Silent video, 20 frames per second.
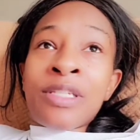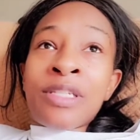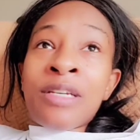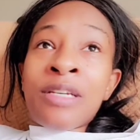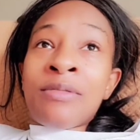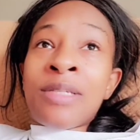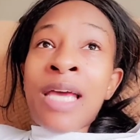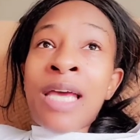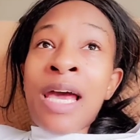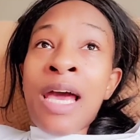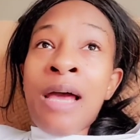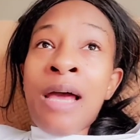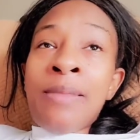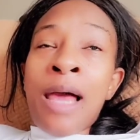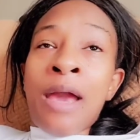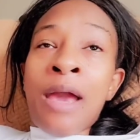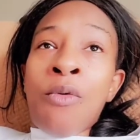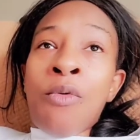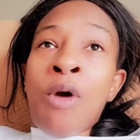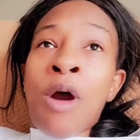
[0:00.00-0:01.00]
sometimes,
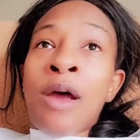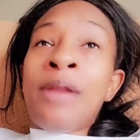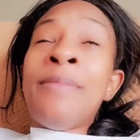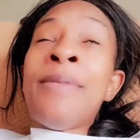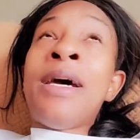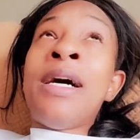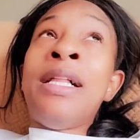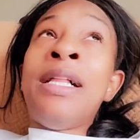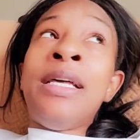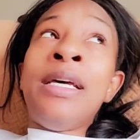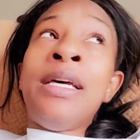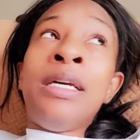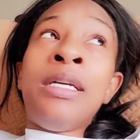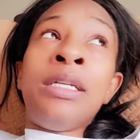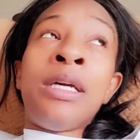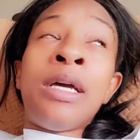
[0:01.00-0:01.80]
like watermelon,